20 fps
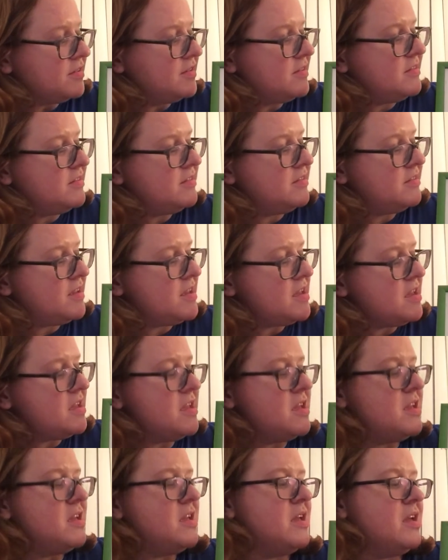
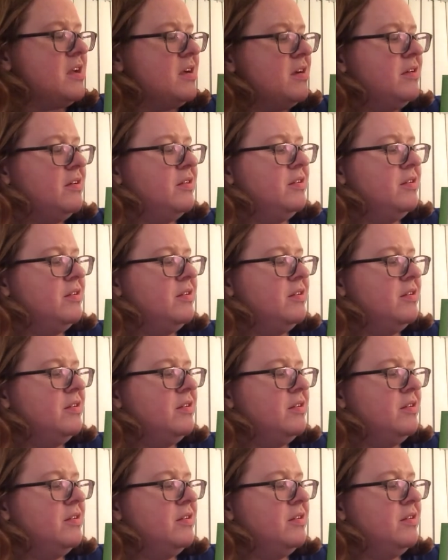C.